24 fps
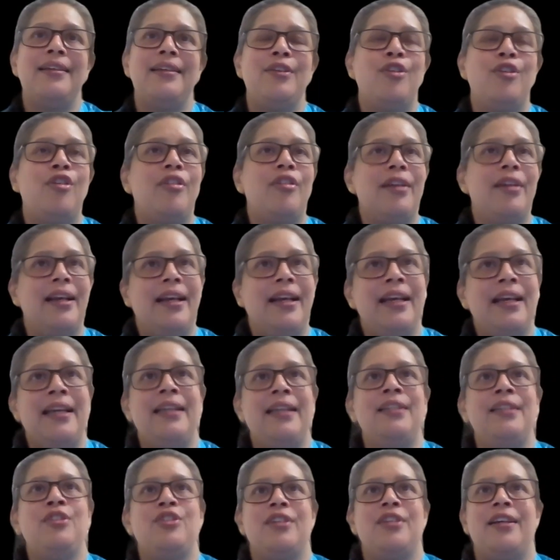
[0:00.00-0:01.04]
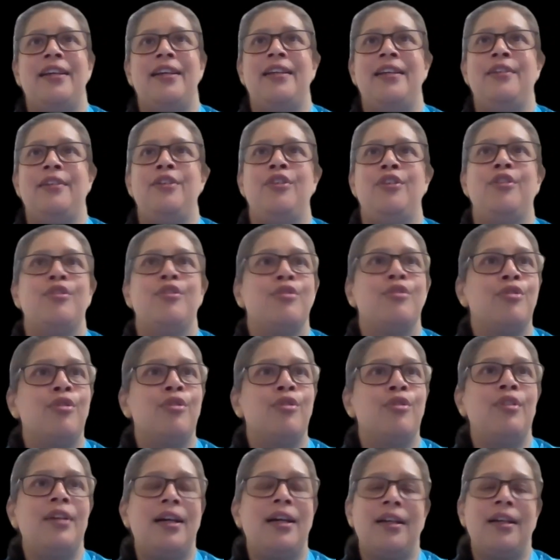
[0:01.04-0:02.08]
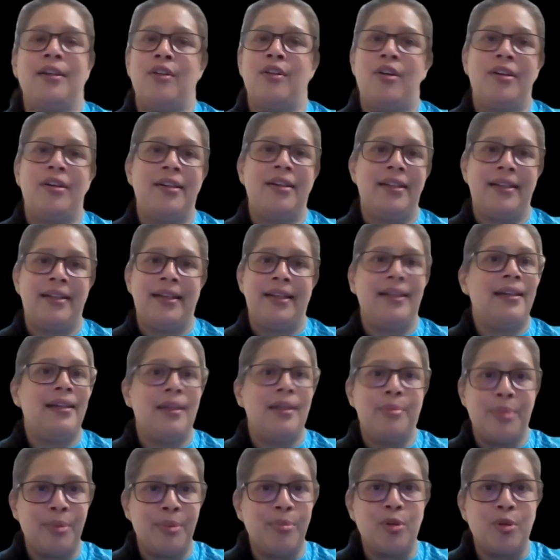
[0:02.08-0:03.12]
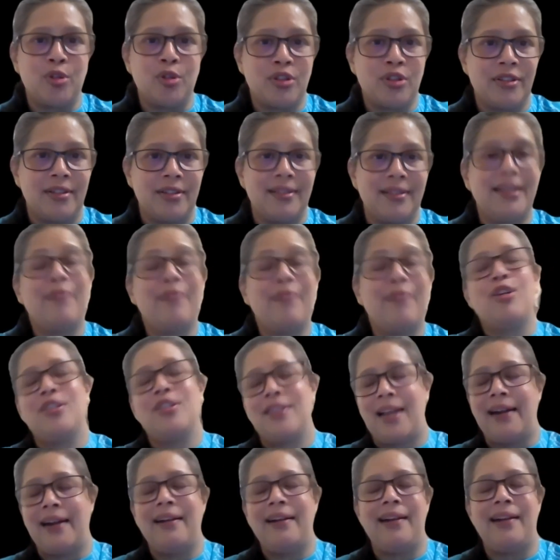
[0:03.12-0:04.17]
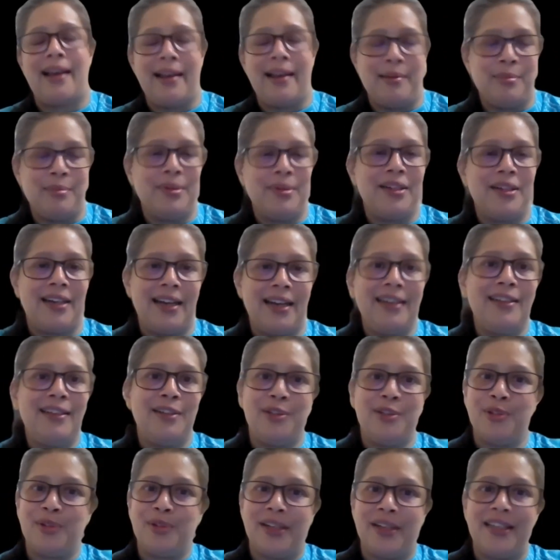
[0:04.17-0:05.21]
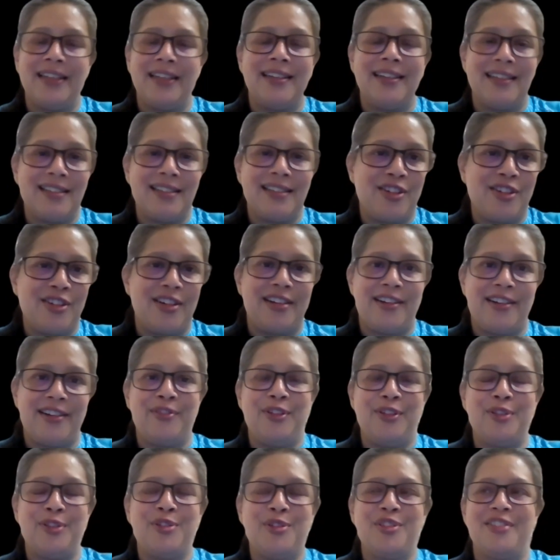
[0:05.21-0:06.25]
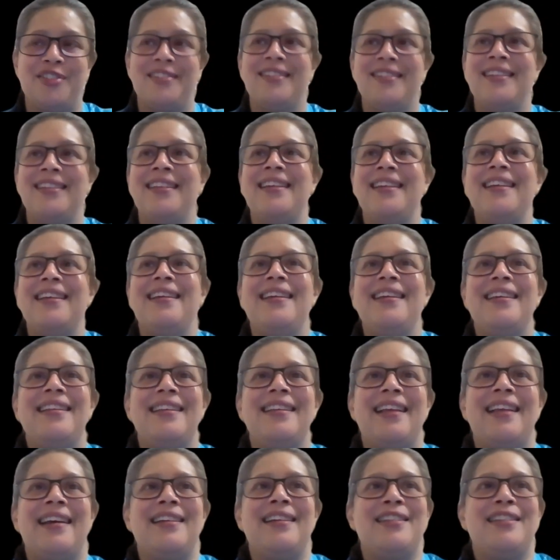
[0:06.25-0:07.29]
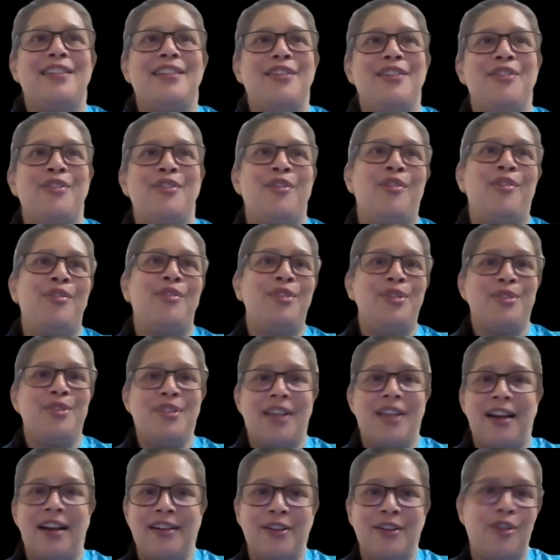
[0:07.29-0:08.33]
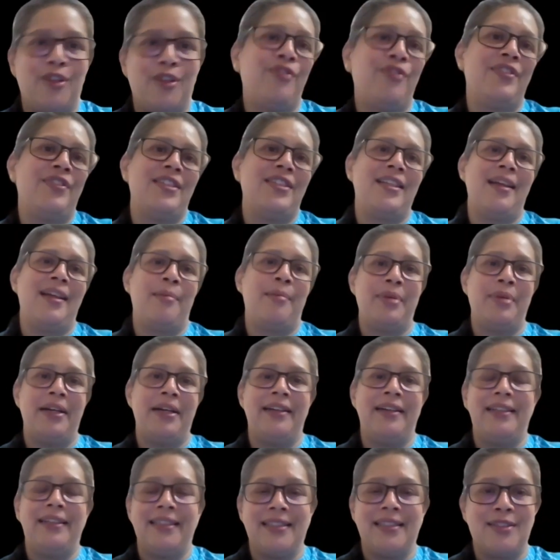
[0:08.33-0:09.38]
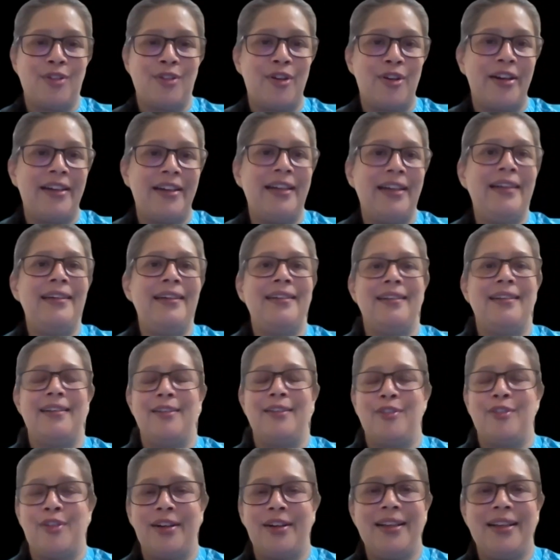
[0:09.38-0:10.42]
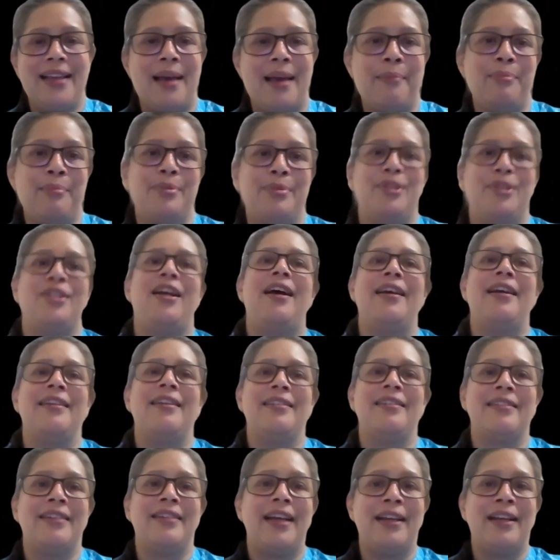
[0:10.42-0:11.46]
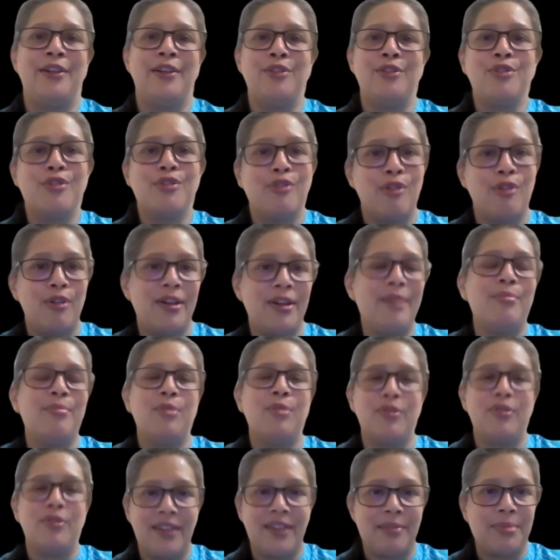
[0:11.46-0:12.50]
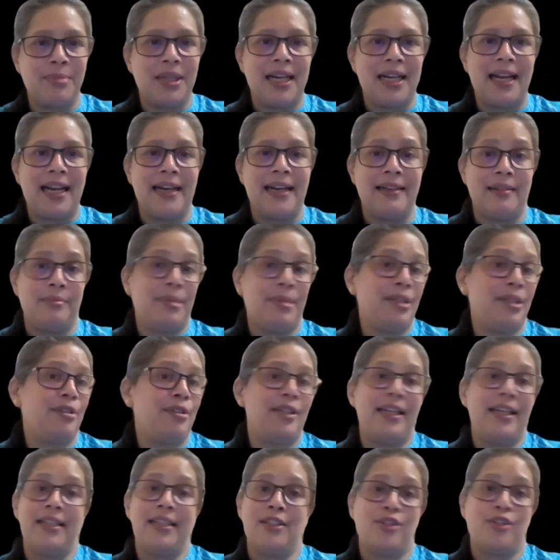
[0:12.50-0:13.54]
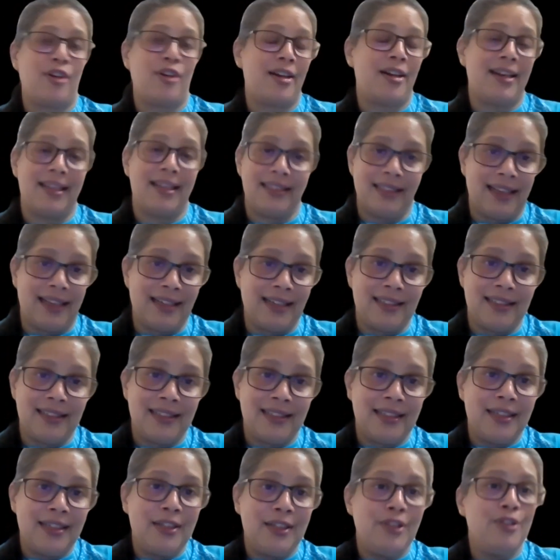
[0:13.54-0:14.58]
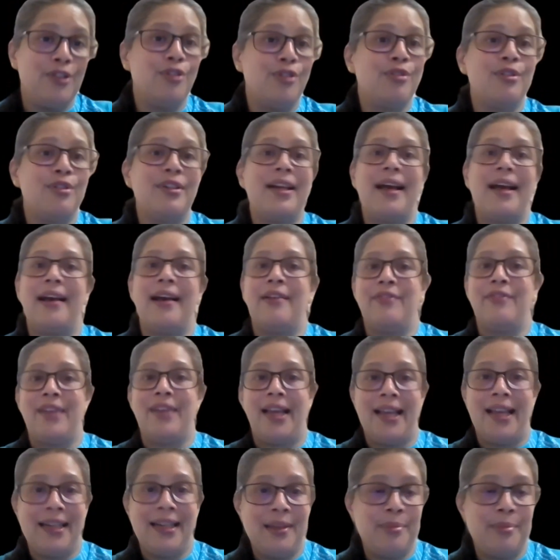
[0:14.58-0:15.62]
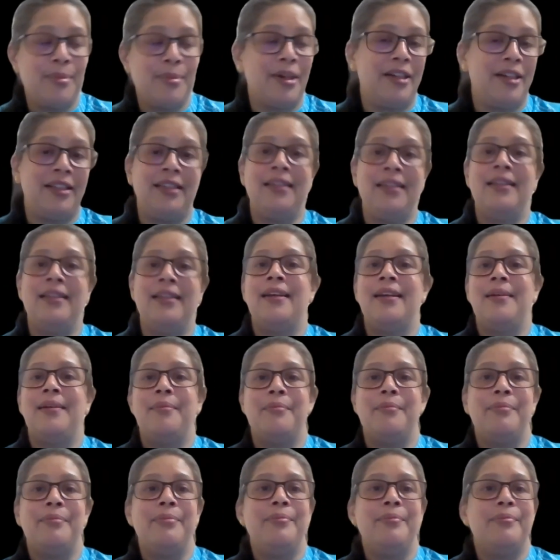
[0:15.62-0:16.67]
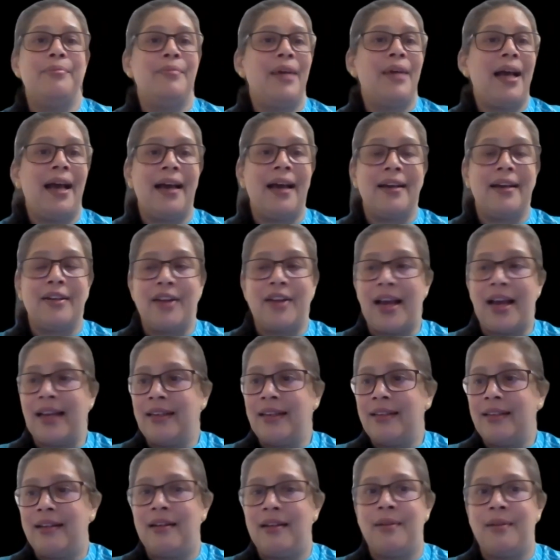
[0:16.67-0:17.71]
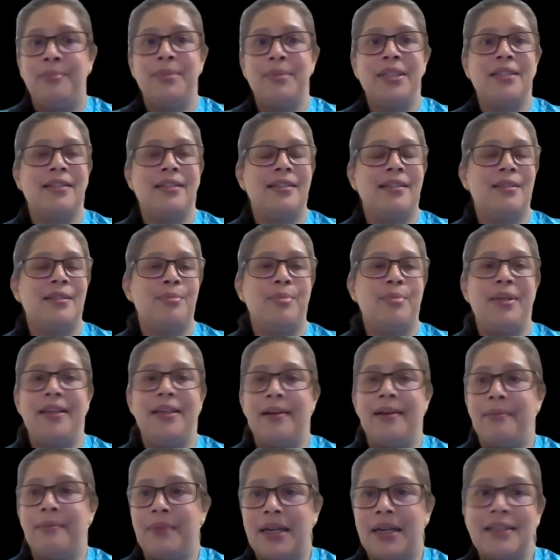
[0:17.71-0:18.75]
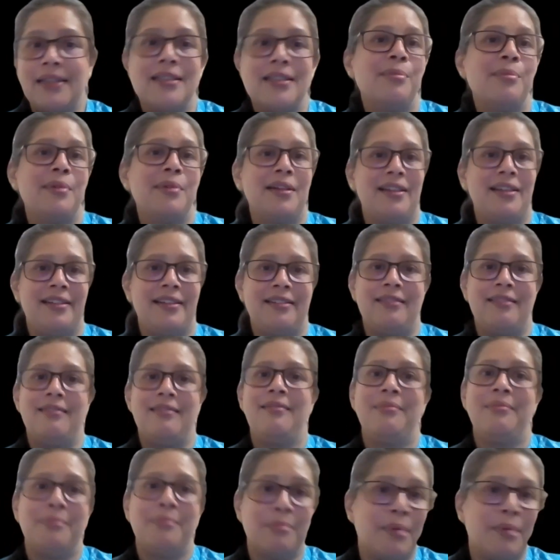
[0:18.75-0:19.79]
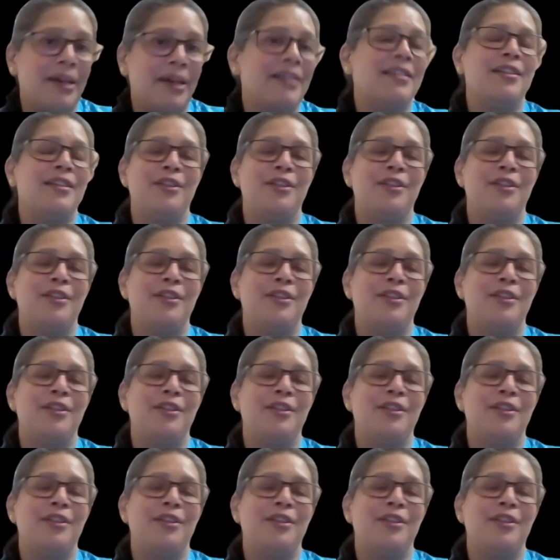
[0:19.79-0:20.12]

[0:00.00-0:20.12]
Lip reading: your age and your role are not directly proportional. There was that time, right, during Industrial Revolution, that you started off as an apprentice or an intern or a campus hire, and you slowly moved up the ladder. But today it's not like that. You could have anybody run a business, be a multimillionaire, but